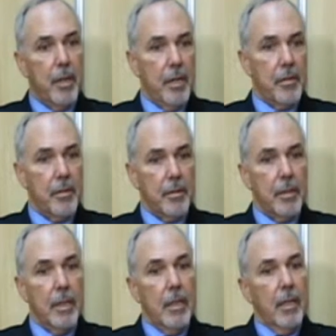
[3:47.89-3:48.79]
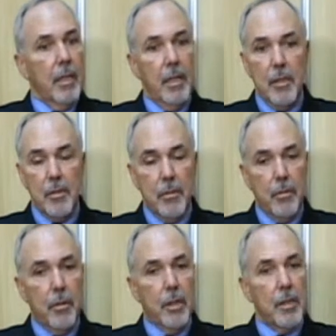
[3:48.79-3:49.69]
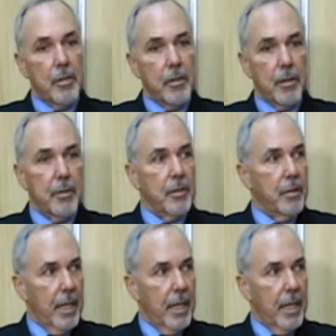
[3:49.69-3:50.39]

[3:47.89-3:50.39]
processor is for servers.